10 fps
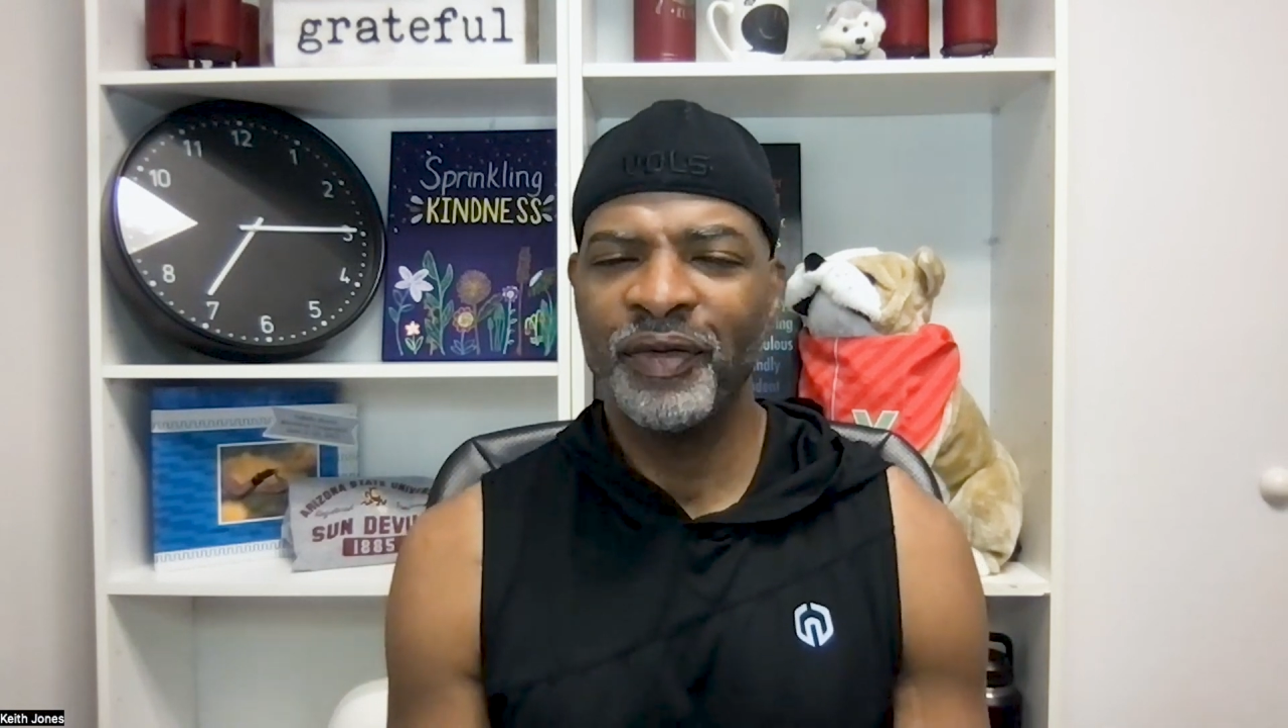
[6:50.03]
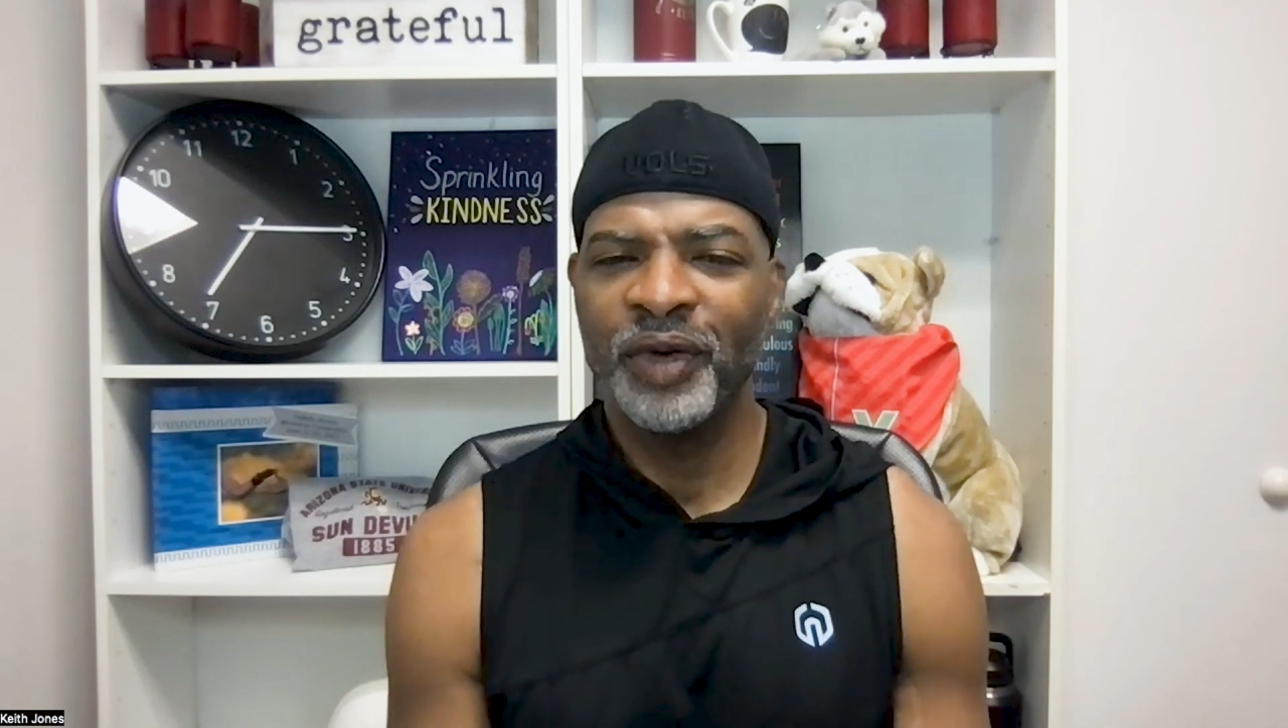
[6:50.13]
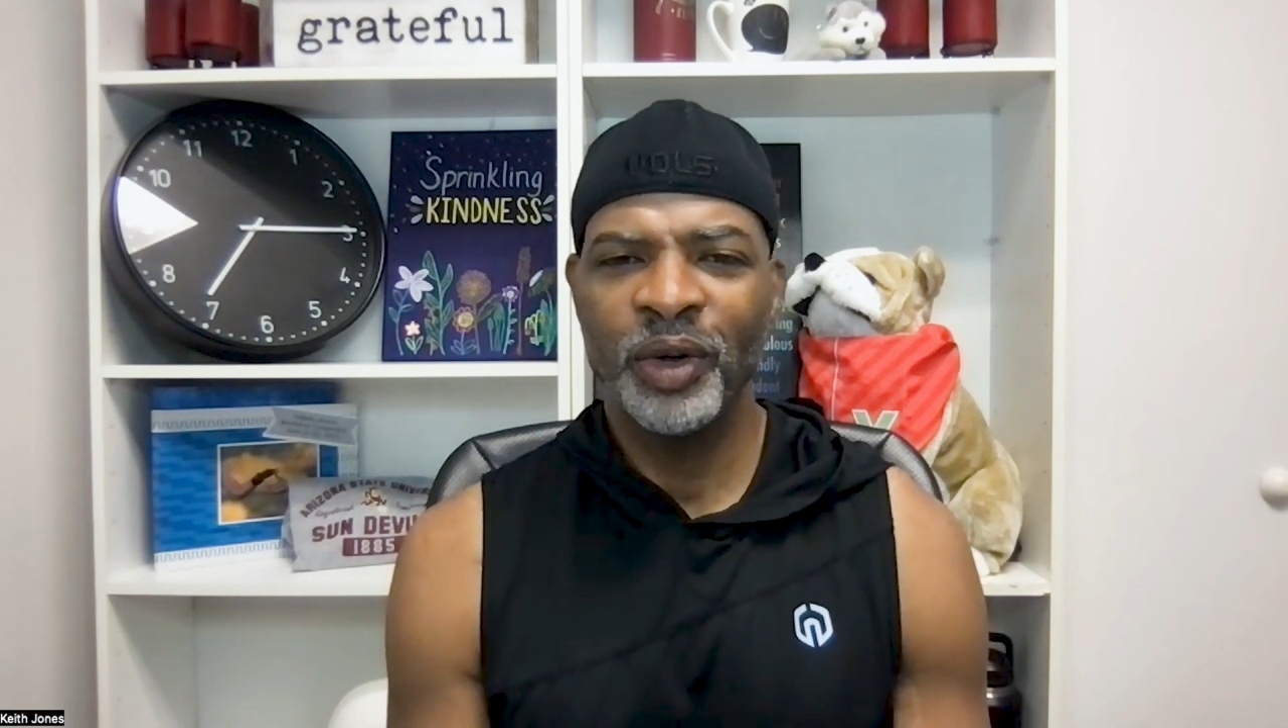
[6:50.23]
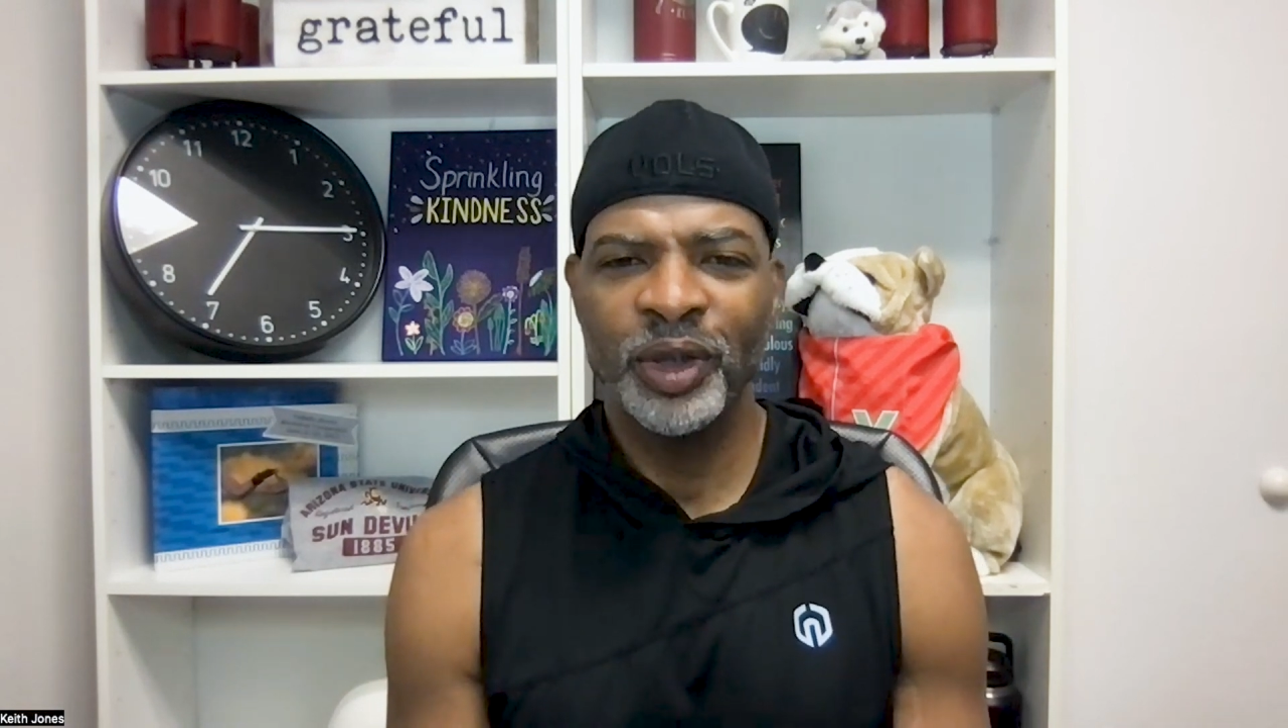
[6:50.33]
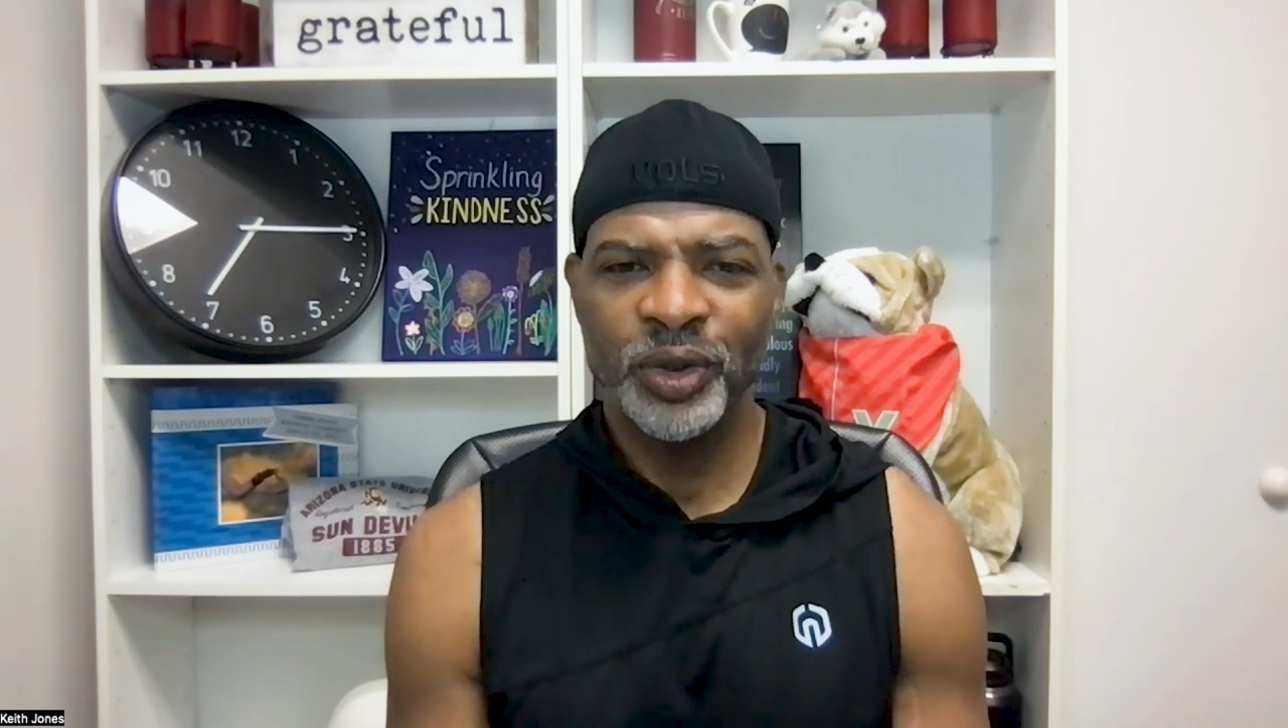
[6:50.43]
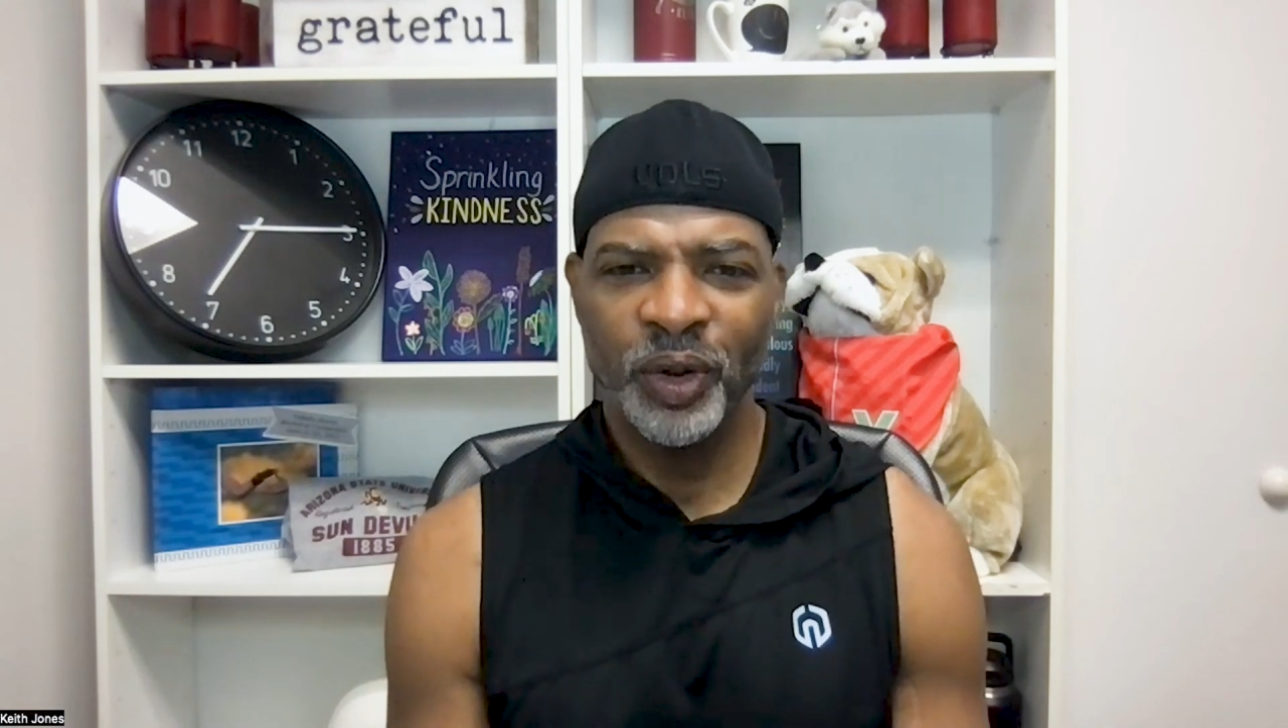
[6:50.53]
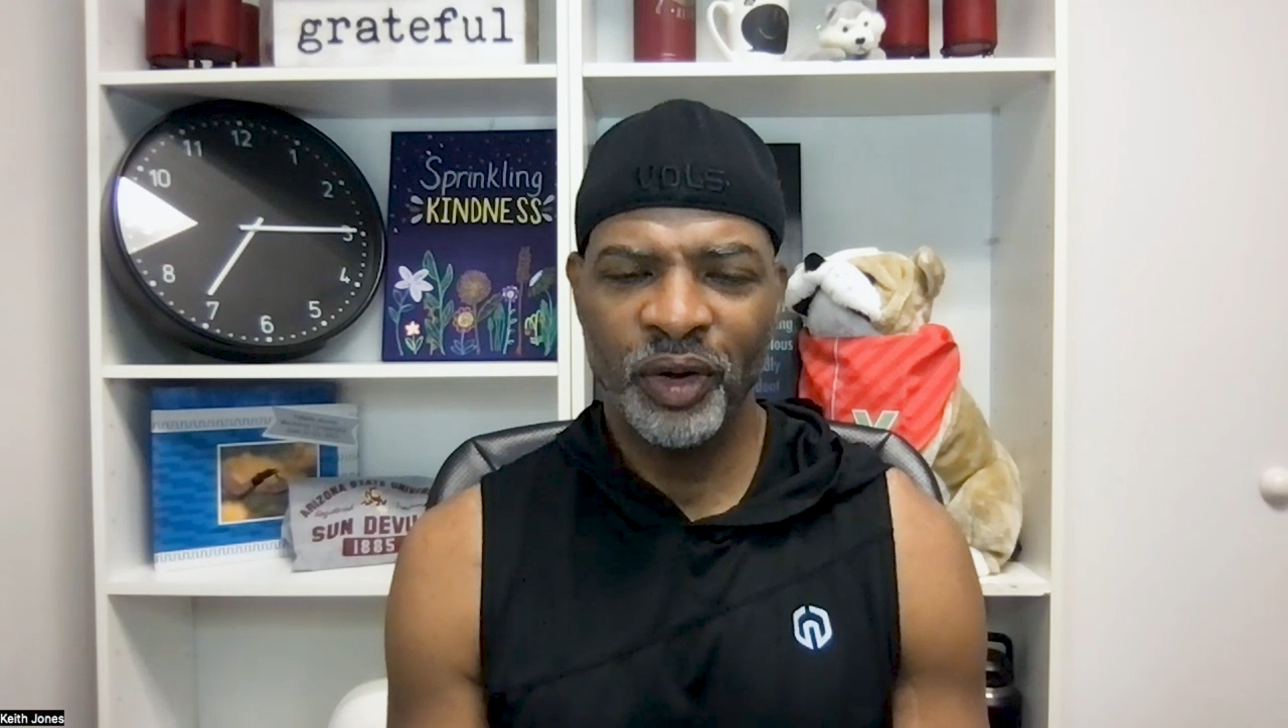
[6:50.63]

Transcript: no control